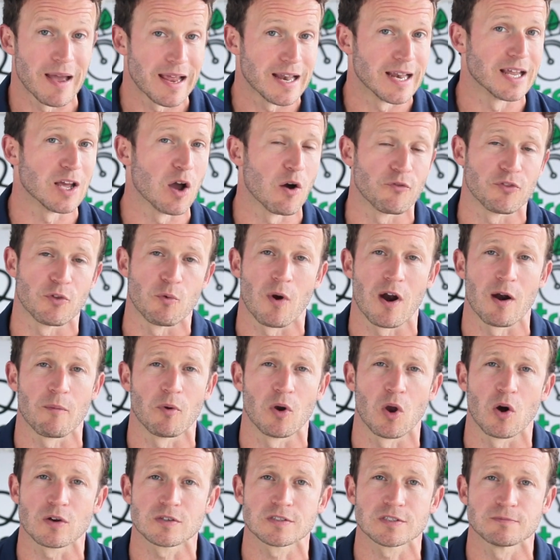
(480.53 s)
mainly of the
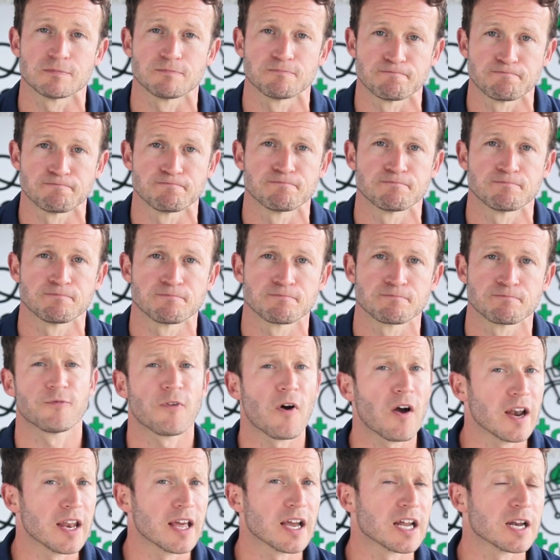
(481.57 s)
wearable locks.
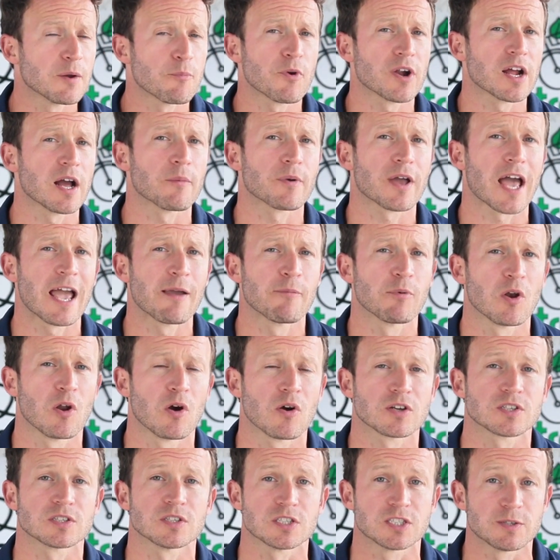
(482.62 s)
Finally, I'm going to bring up cable
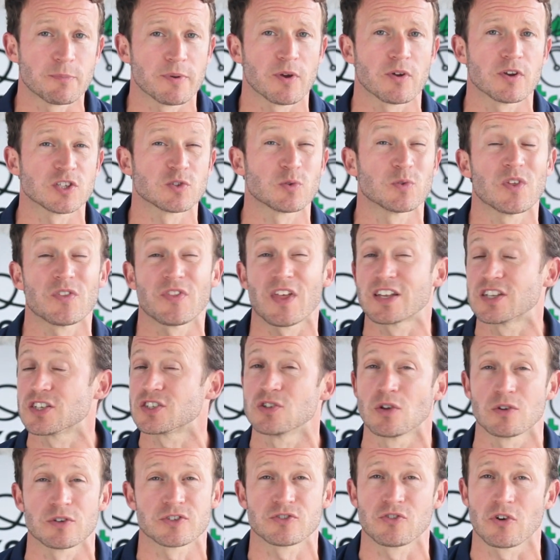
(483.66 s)
locks. To be honest with you, they're just
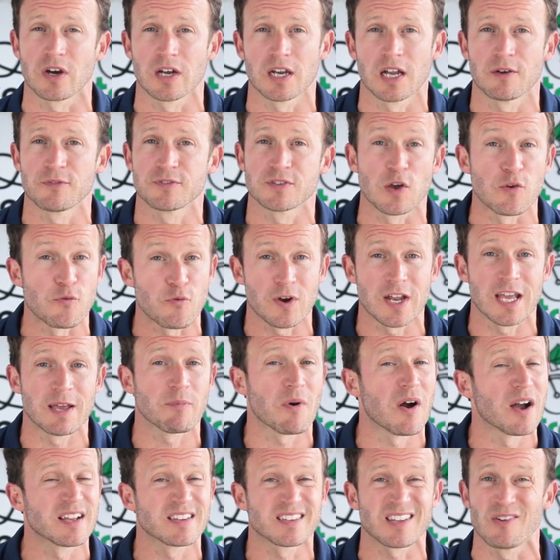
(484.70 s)
not strong enough, so for an
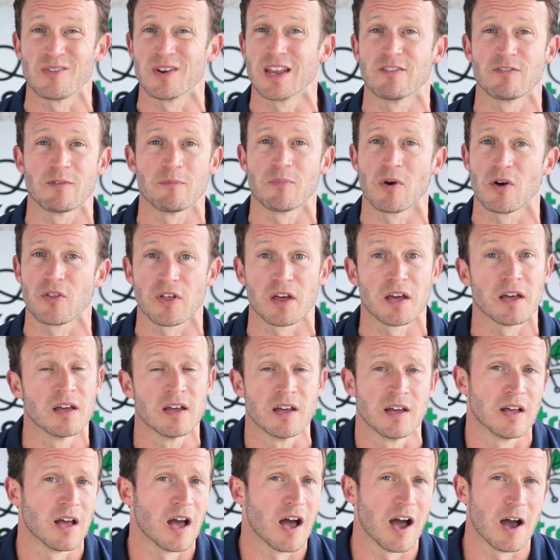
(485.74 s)
e-bike, don't even bother.
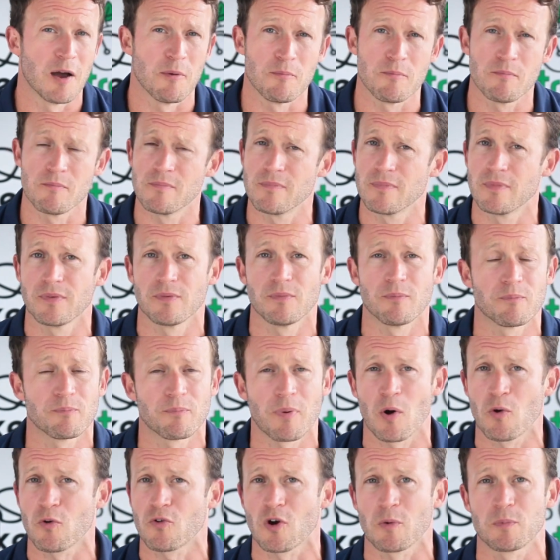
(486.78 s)

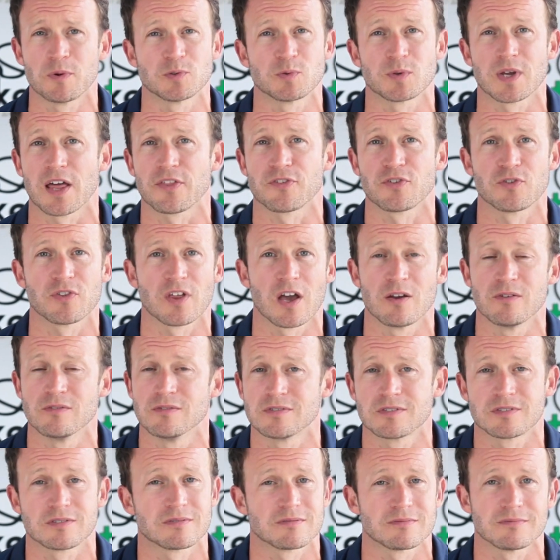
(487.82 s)
Bolt croppers will get through
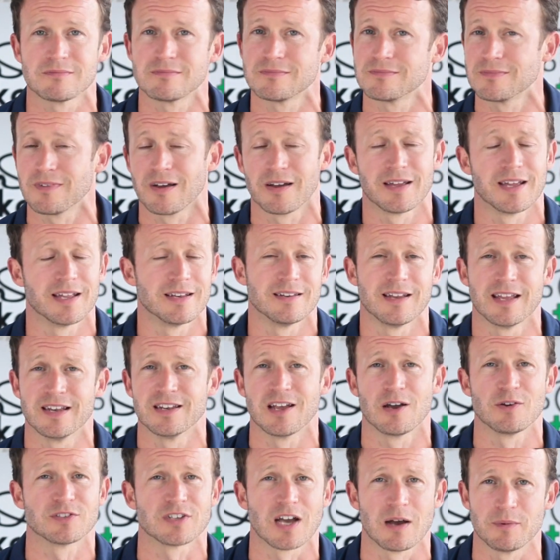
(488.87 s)
those like in
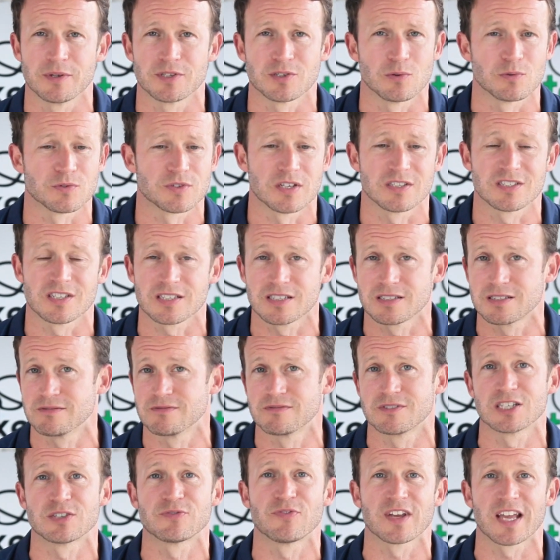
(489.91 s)
no time at all, so
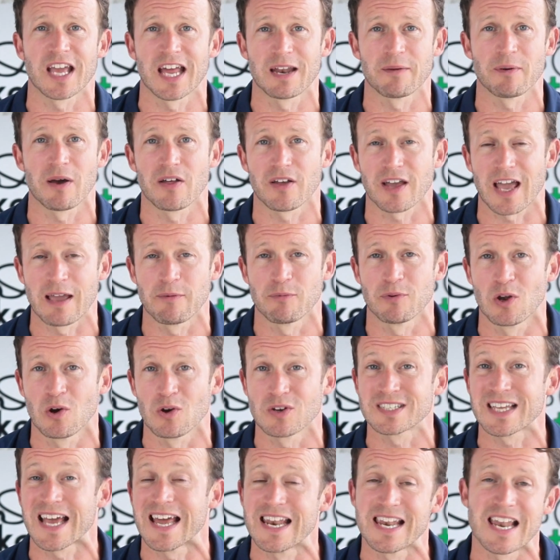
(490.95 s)
just forget about cable
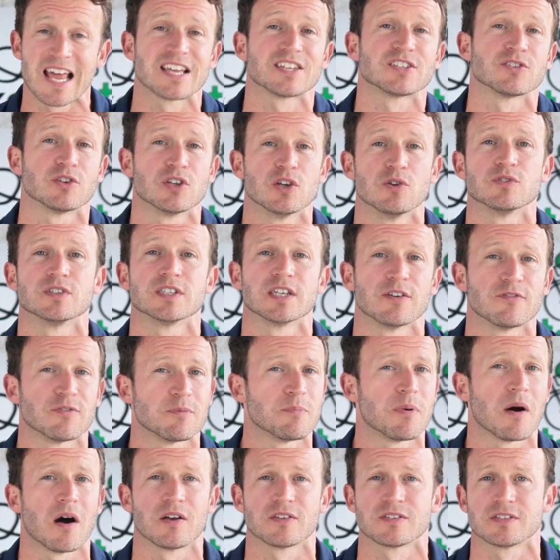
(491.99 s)
locks unless you're using it for
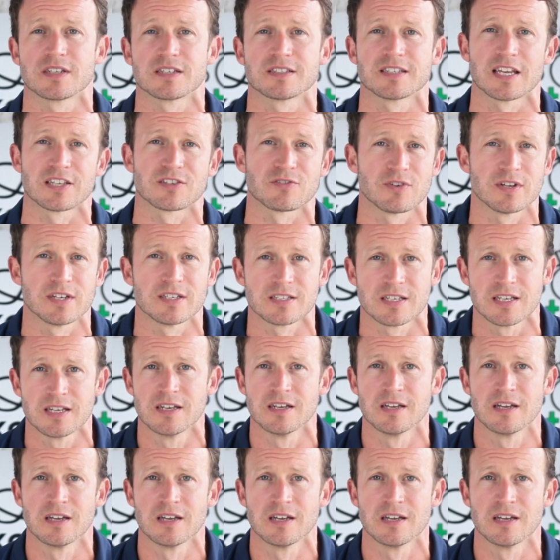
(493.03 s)
parts and accessories